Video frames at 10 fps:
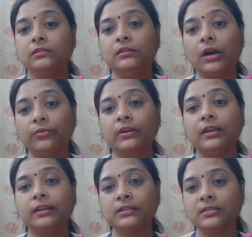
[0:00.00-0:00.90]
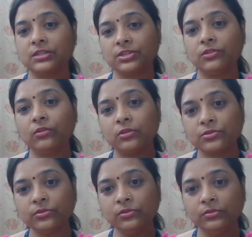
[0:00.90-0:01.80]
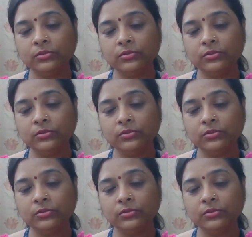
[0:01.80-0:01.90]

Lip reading: doubt clearing session also.